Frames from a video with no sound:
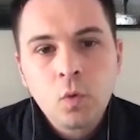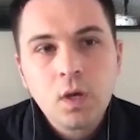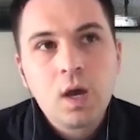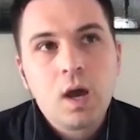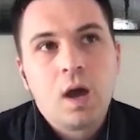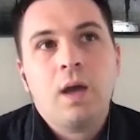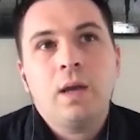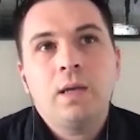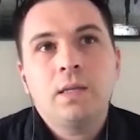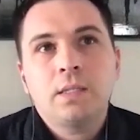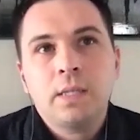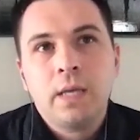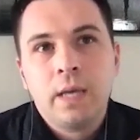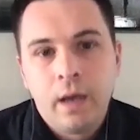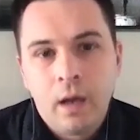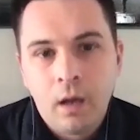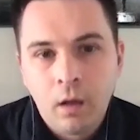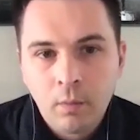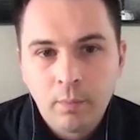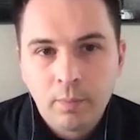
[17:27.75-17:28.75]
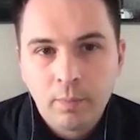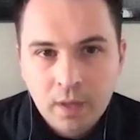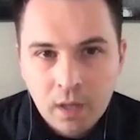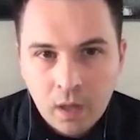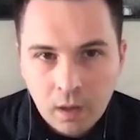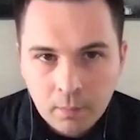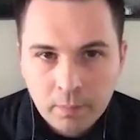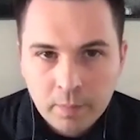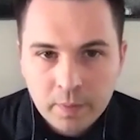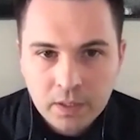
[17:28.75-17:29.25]
guys help
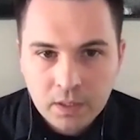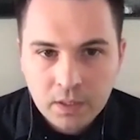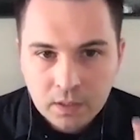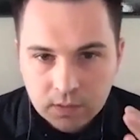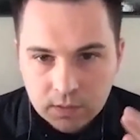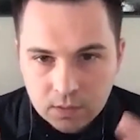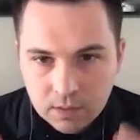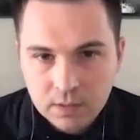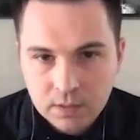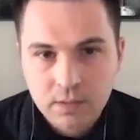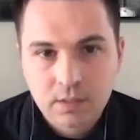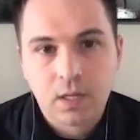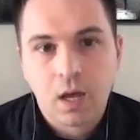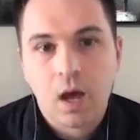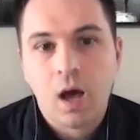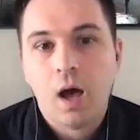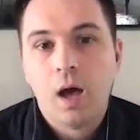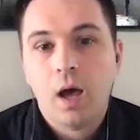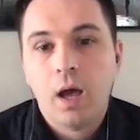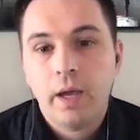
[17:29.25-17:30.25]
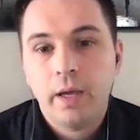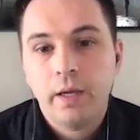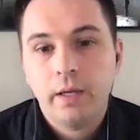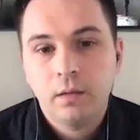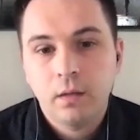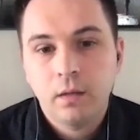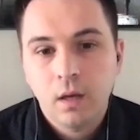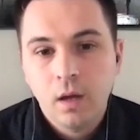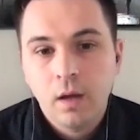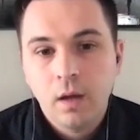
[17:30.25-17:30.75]
companies decide